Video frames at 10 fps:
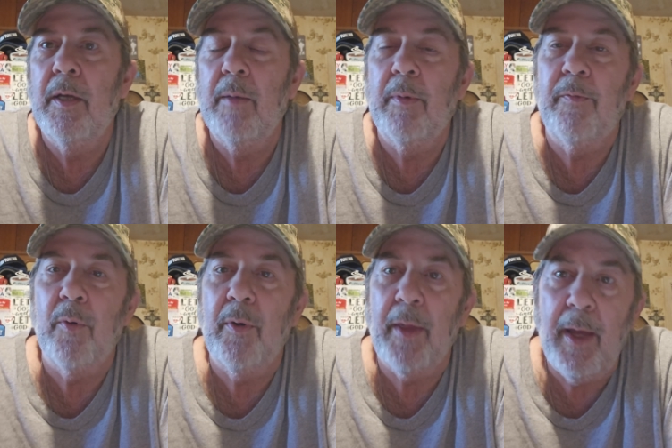And
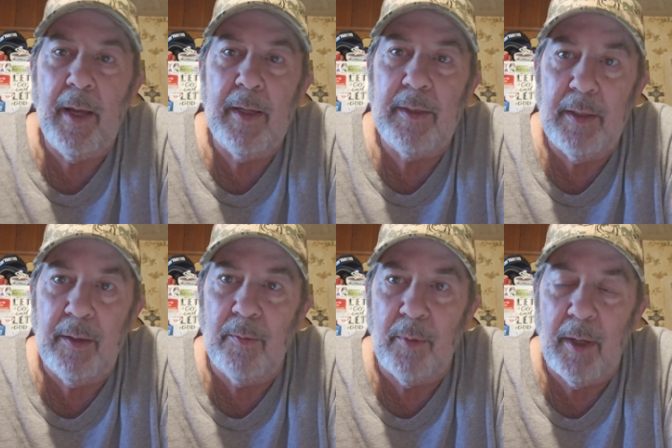before that, it
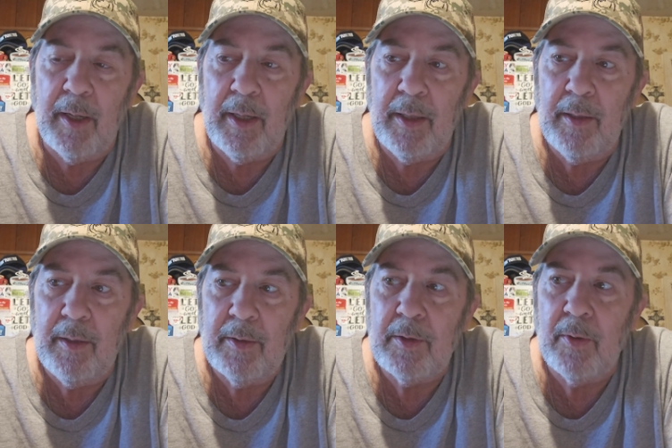didn't rain,
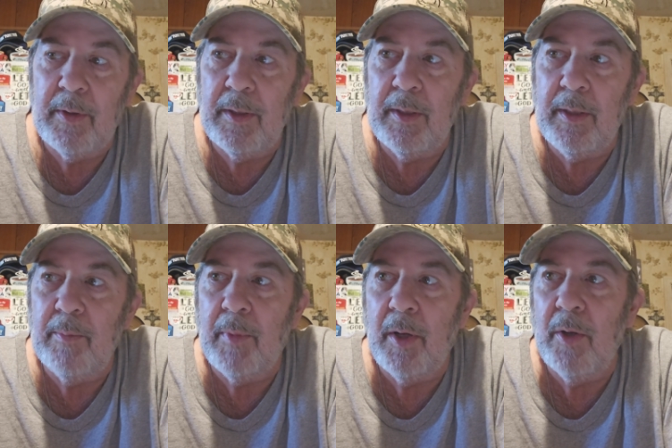so it didn't
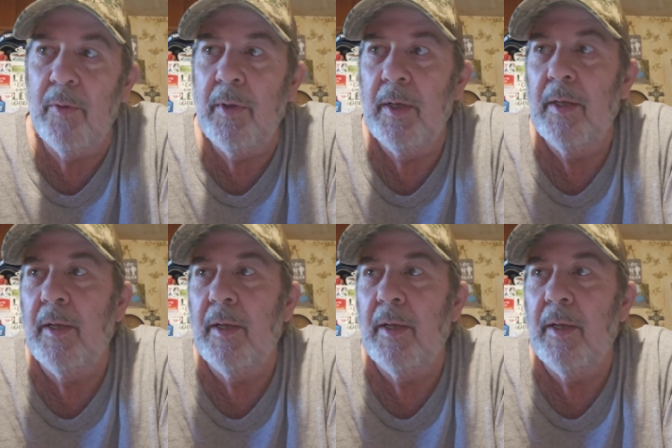need mowed.